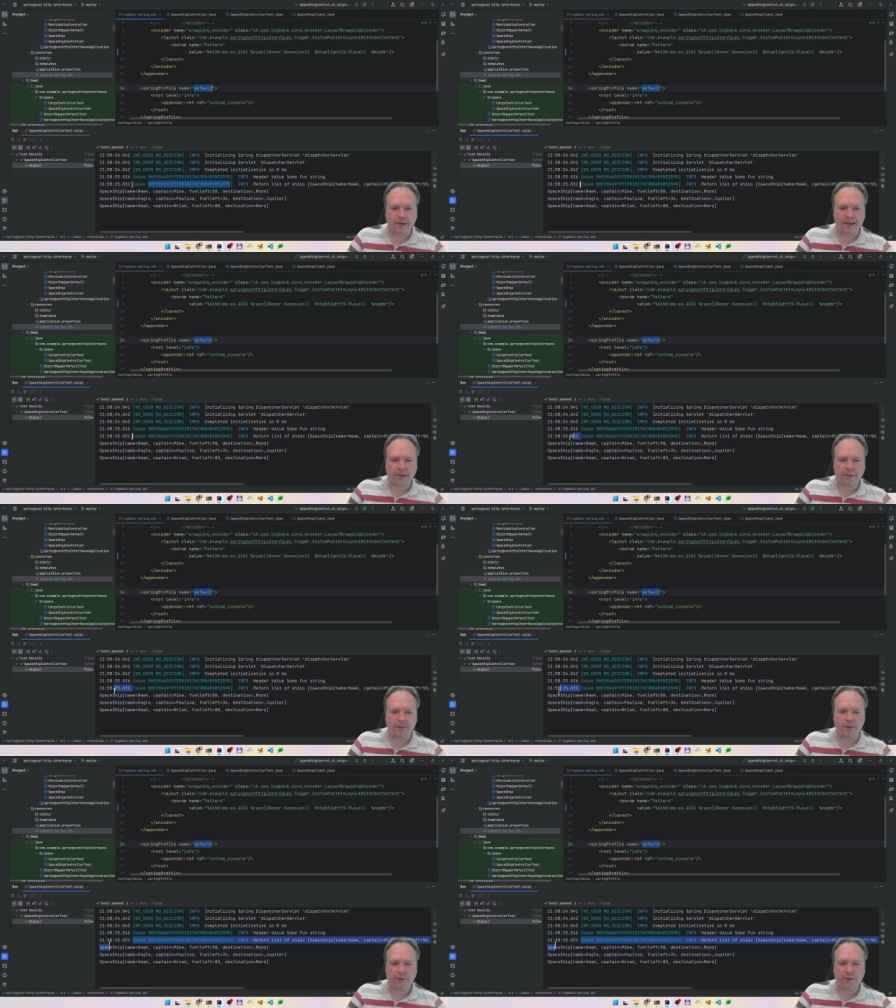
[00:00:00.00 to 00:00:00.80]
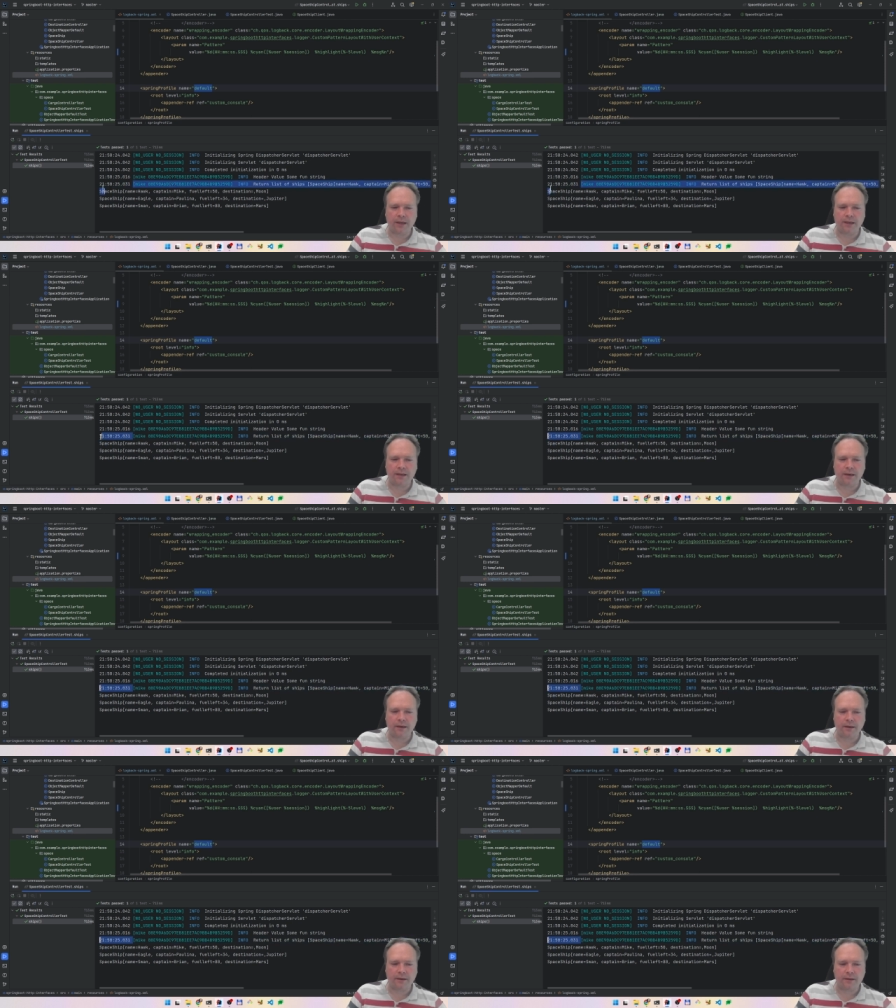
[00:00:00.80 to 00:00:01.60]
that. Maybe you don't need
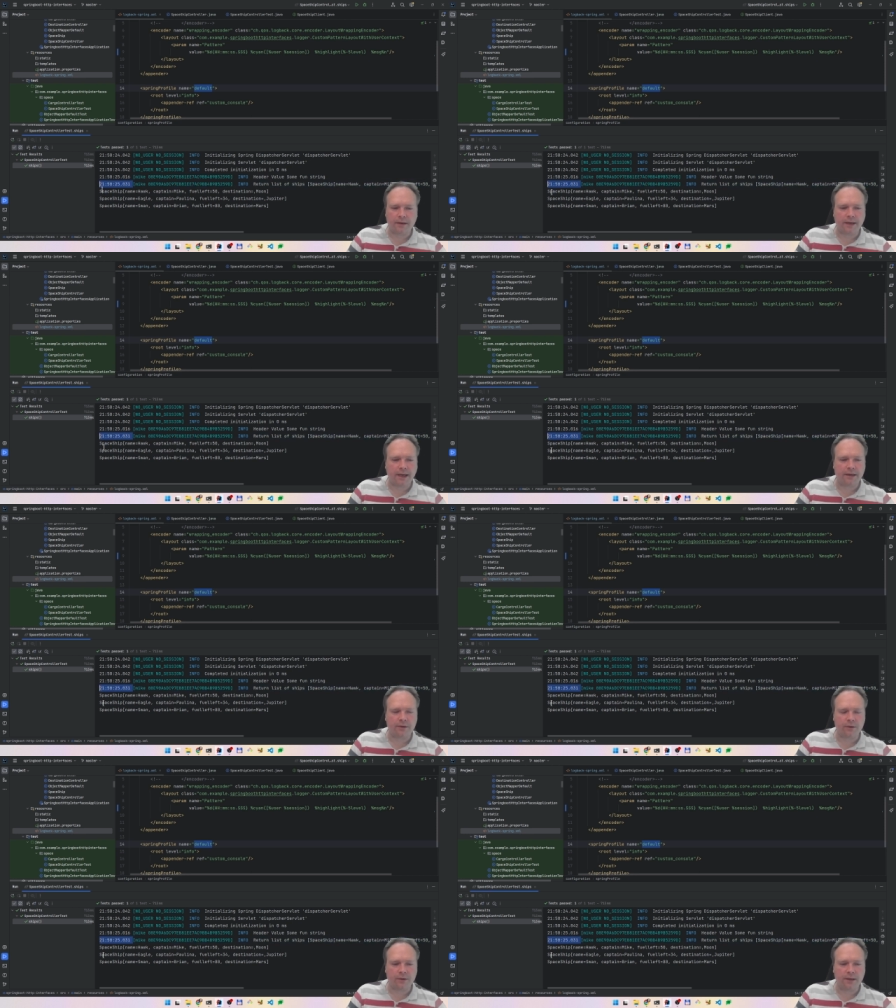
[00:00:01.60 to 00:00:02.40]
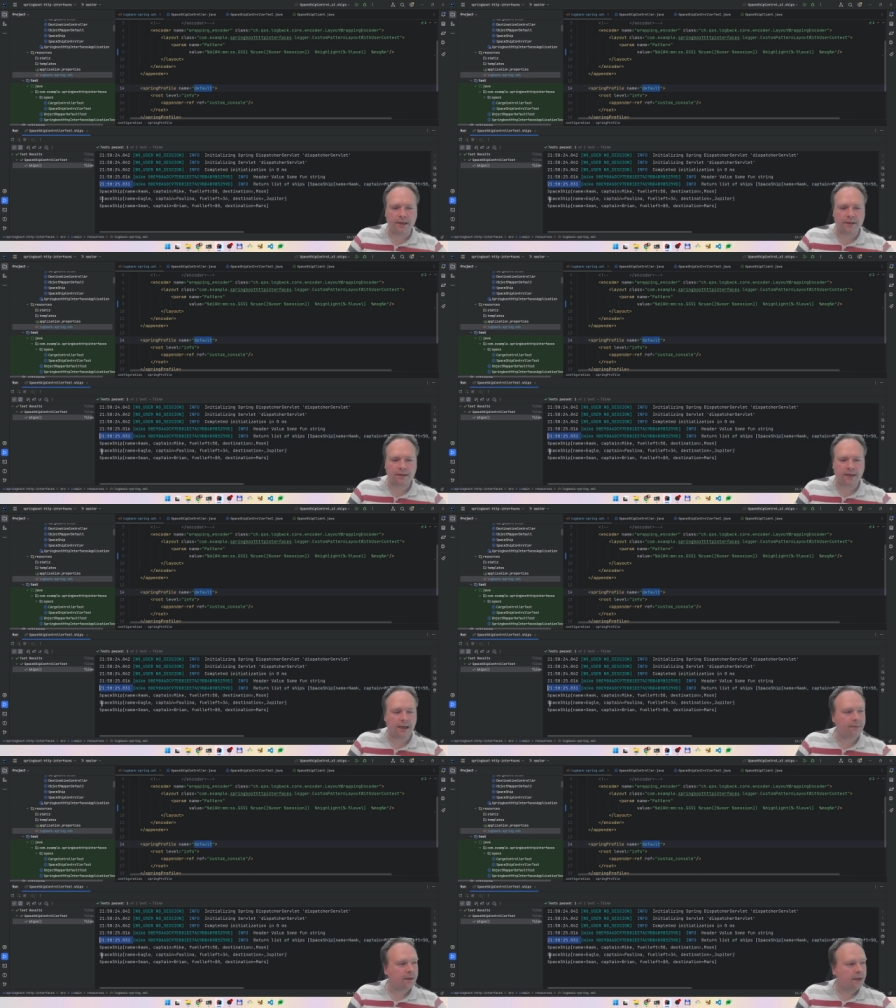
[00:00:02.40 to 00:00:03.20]
the, the date, you only need the
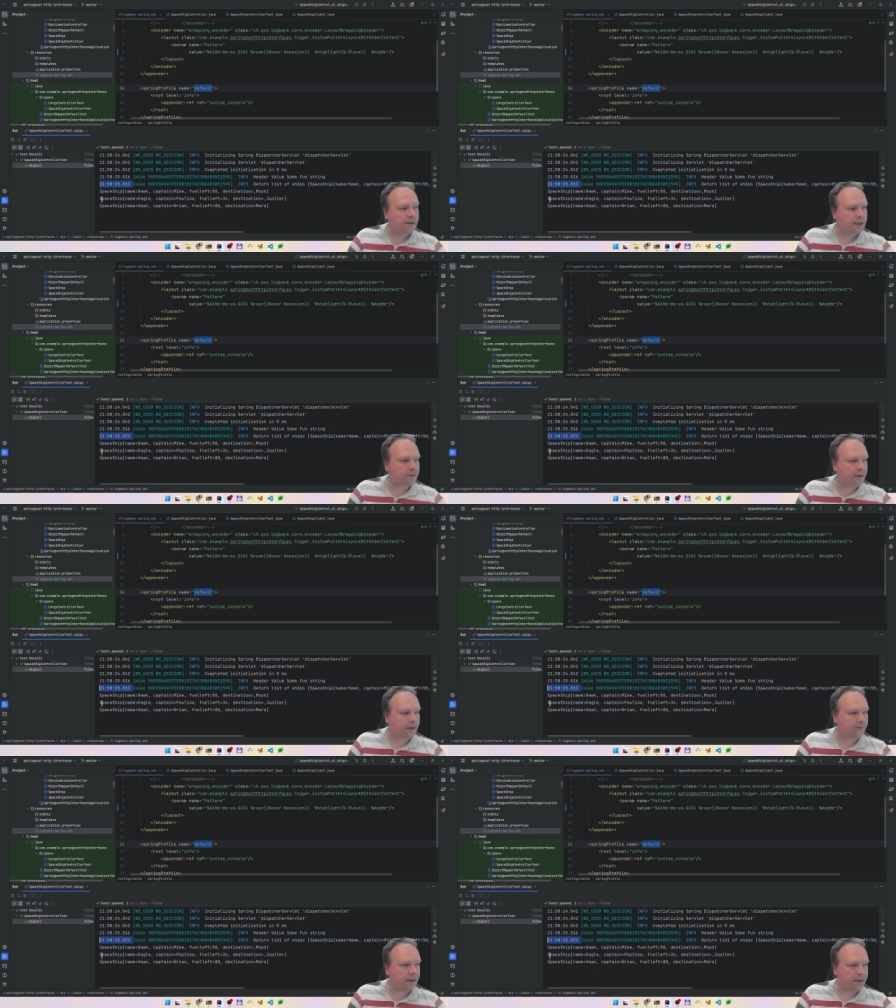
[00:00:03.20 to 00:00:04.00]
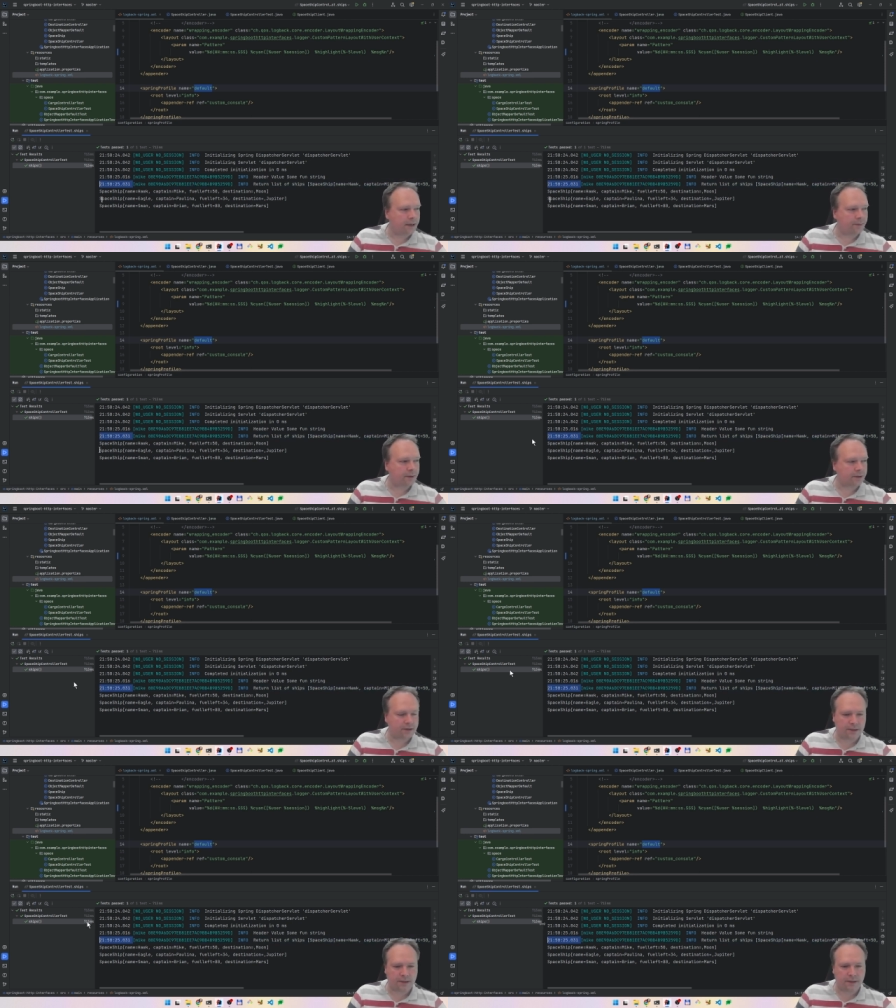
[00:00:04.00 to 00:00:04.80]
time. That's what I have right here
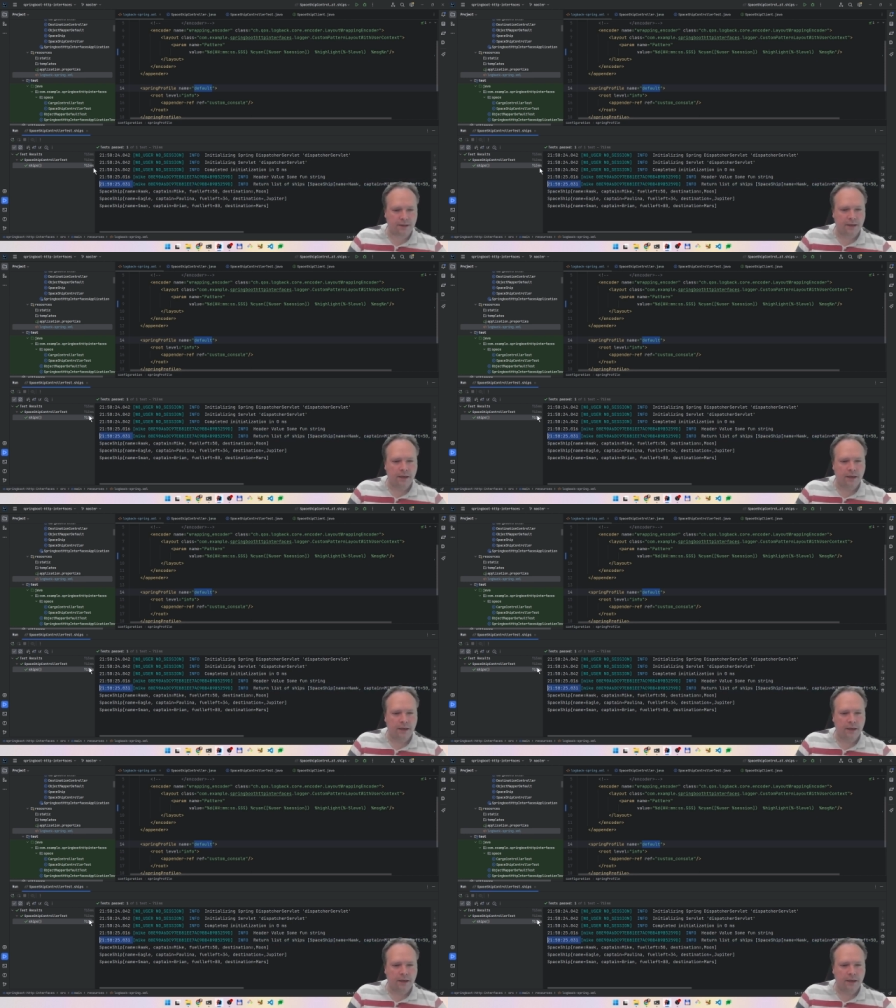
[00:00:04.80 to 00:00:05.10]
because uh,